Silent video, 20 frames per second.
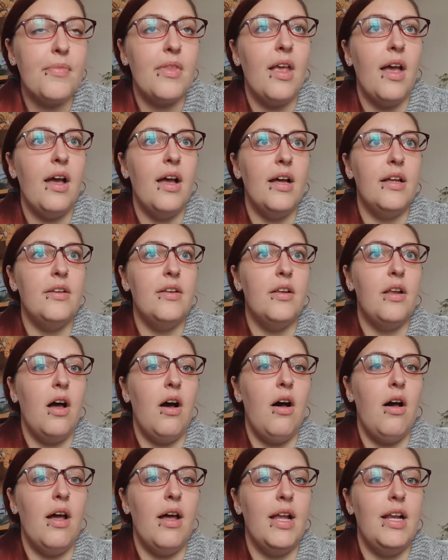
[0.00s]
and
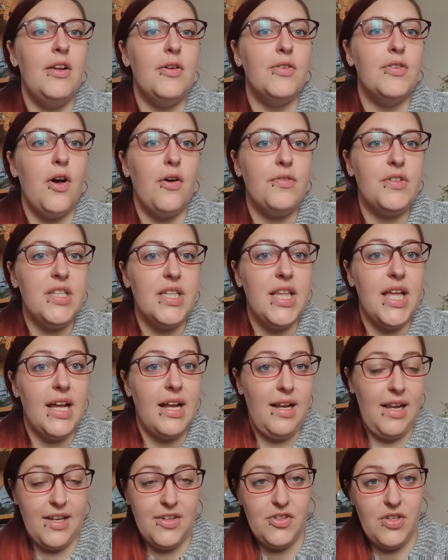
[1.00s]
I looked after their
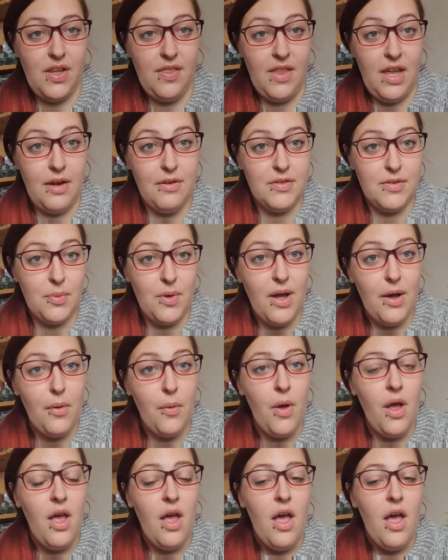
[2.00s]
collection there as well.